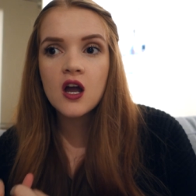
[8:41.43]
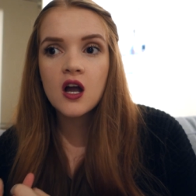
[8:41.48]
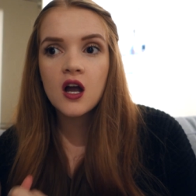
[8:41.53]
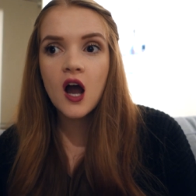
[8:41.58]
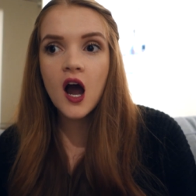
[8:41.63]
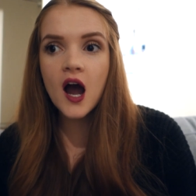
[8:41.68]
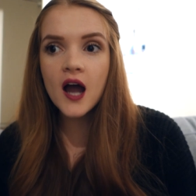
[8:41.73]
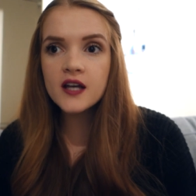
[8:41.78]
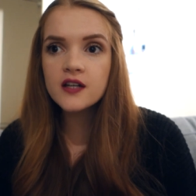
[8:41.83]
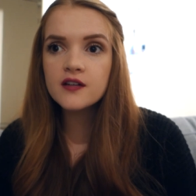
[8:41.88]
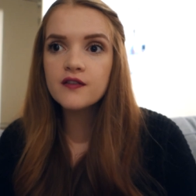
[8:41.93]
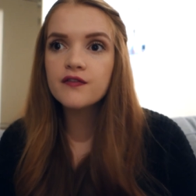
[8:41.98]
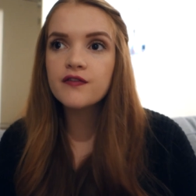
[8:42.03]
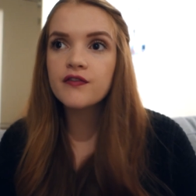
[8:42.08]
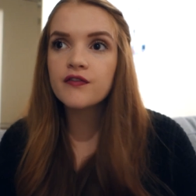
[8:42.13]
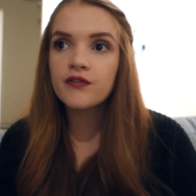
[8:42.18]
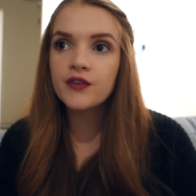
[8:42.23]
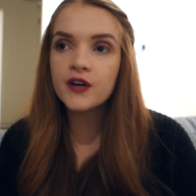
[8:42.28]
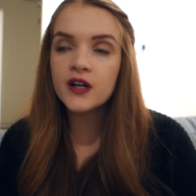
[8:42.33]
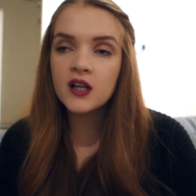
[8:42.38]
kind
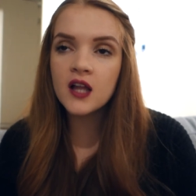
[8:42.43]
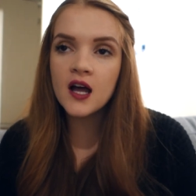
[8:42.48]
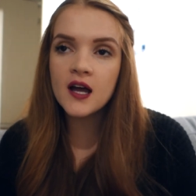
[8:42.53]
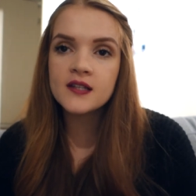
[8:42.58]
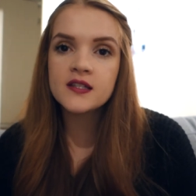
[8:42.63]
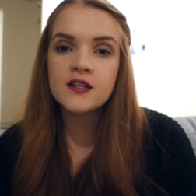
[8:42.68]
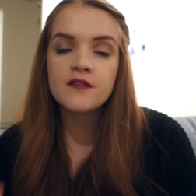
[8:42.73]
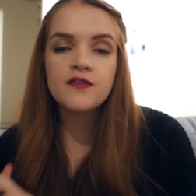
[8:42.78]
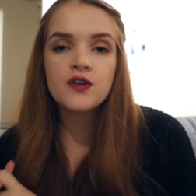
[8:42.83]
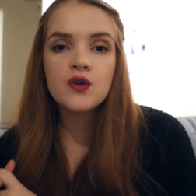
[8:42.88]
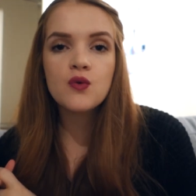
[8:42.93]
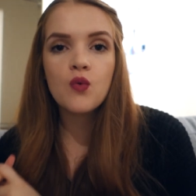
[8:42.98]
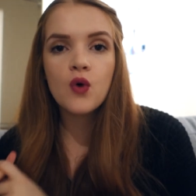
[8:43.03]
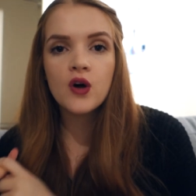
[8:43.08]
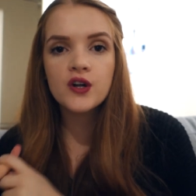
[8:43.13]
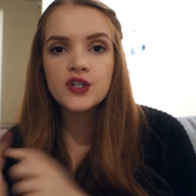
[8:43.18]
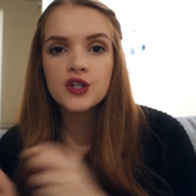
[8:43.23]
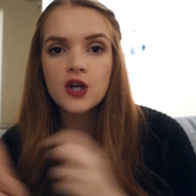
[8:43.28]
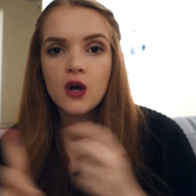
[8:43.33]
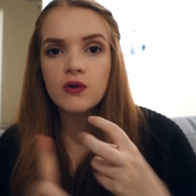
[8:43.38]
of realize if you
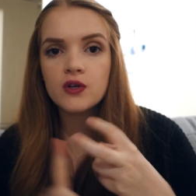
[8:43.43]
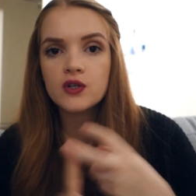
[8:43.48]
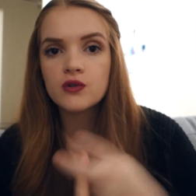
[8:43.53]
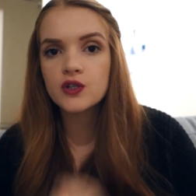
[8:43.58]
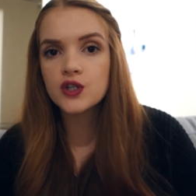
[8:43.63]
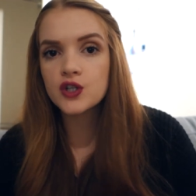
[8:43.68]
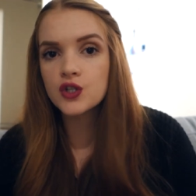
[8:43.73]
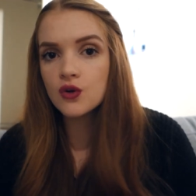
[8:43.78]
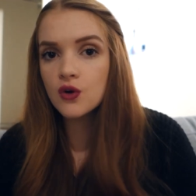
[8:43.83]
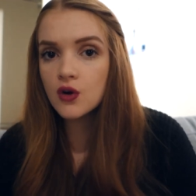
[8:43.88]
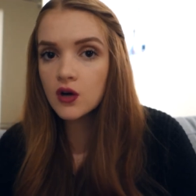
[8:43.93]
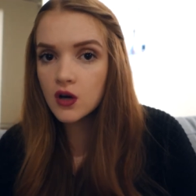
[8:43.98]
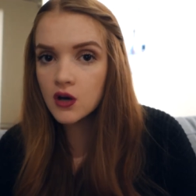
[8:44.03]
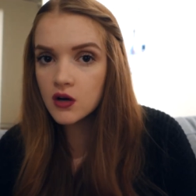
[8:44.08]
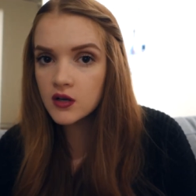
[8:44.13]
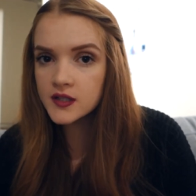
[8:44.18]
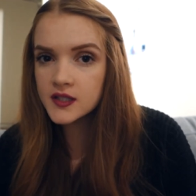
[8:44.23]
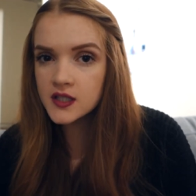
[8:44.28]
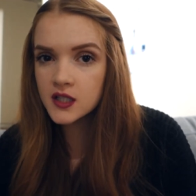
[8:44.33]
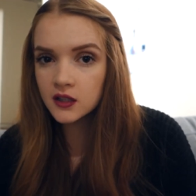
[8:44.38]
want to go into a short
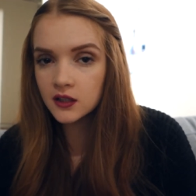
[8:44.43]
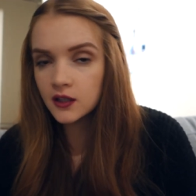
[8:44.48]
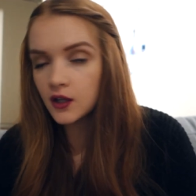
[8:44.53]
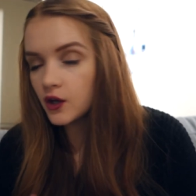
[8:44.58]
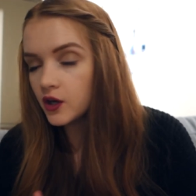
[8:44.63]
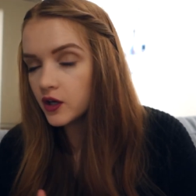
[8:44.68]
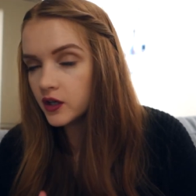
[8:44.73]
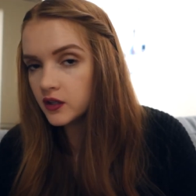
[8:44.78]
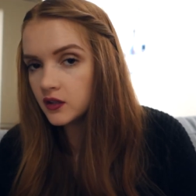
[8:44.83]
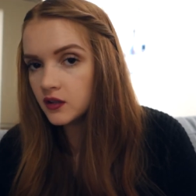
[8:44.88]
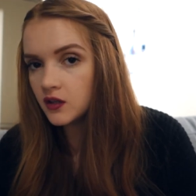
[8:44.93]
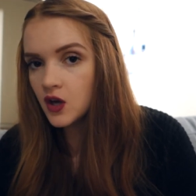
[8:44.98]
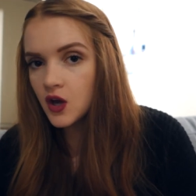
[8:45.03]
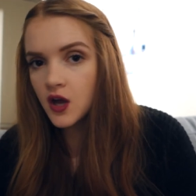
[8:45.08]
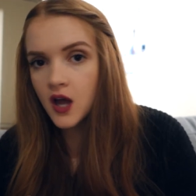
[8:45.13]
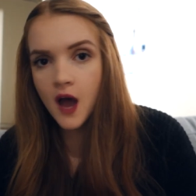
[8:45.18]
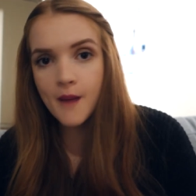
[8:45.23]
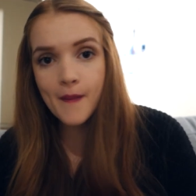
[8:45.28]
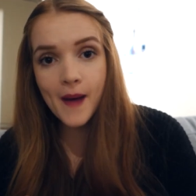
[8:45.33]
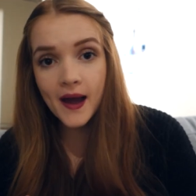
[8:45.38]
course to learn
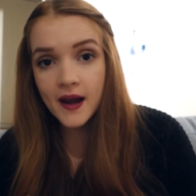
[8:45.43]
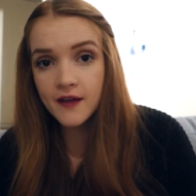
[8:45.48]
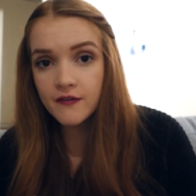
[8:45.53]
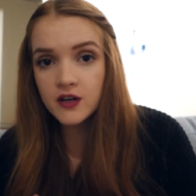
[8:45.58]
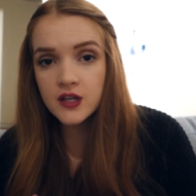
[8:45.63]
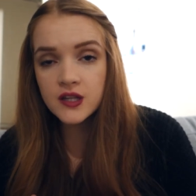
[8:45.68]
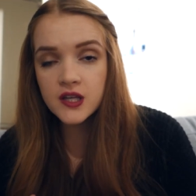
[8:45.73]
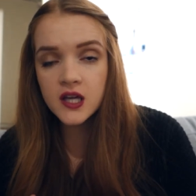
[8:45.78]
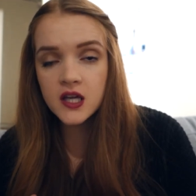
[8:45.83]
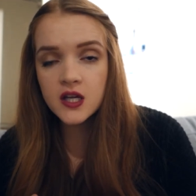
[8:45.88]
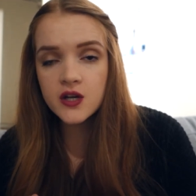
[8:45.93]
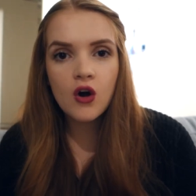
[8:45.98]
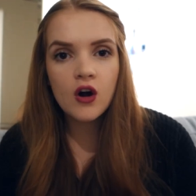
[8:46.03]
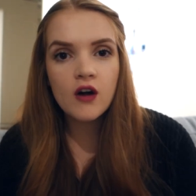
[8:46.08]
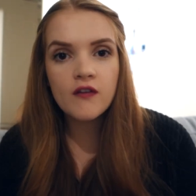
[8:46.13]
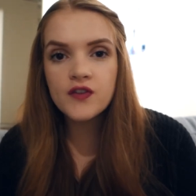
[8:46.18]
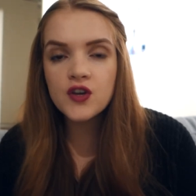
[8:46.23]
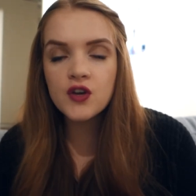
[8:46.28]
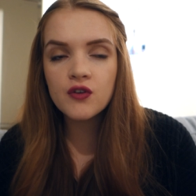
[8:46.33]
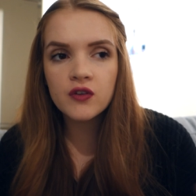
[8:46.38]
about everything, or
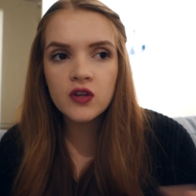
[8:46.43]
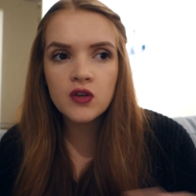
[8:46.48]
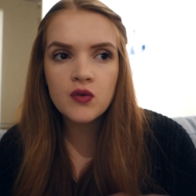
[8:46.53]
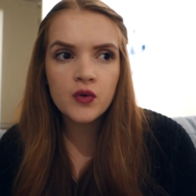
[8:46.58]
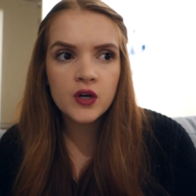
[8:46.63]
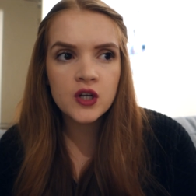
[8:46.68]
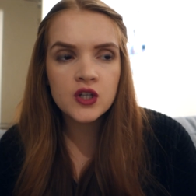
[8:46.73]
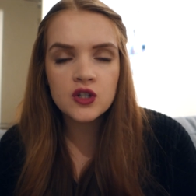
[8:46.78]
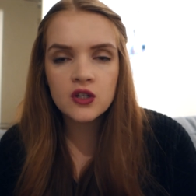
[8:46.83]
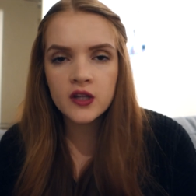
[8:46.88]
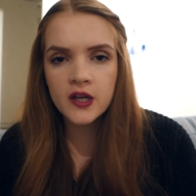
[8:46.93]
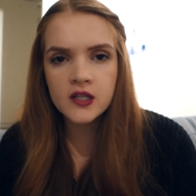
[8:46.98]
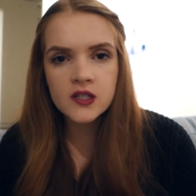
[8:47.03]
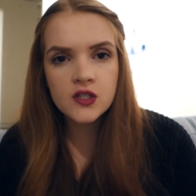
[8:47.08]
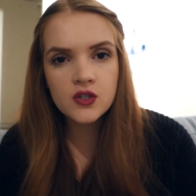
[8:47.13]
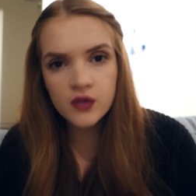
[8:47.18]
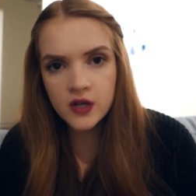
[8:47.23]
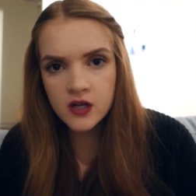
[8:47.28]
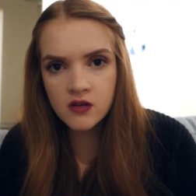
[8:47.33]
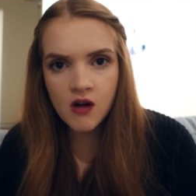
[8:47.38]
if you really want to do like
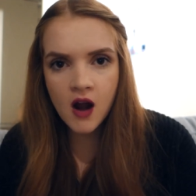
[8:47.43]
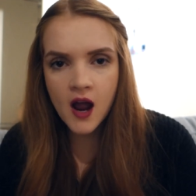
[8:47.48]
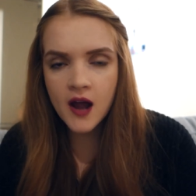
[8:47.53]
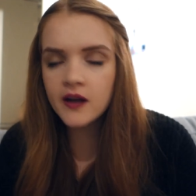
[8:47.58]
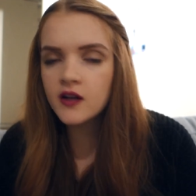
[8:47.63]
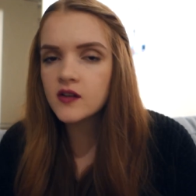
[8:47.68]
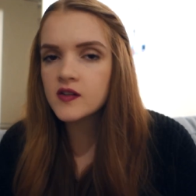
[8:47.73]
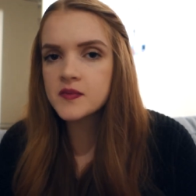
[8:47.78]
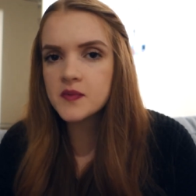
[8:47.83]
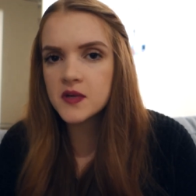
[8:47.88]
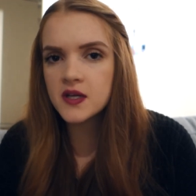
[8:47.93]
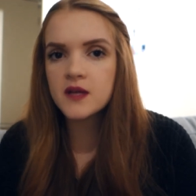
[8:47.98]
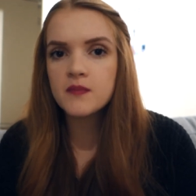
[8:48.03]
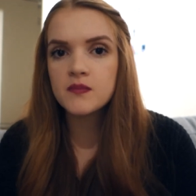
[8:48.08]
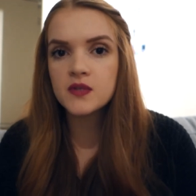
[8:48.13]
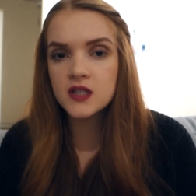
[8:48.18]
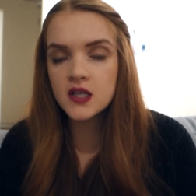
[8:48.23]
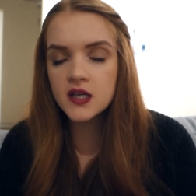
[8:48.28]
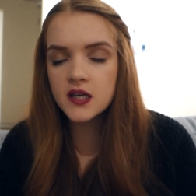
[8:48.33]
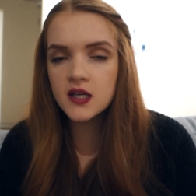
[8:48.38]
screenwriting or something in
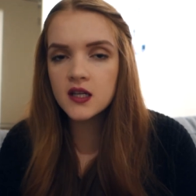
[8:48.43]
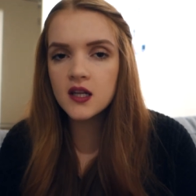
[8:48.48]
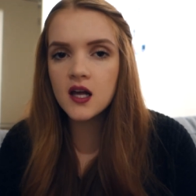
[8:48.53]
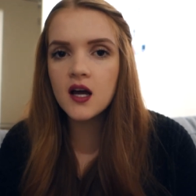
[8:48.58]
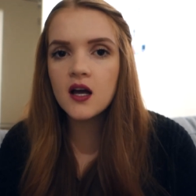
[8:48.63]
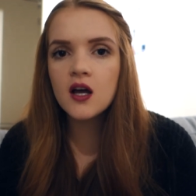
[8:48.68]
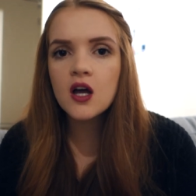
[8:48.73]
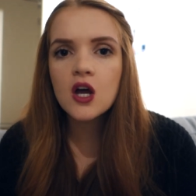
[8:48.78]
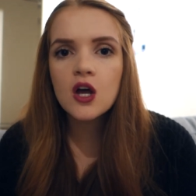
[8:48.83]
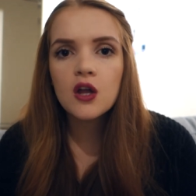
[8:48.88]
particular,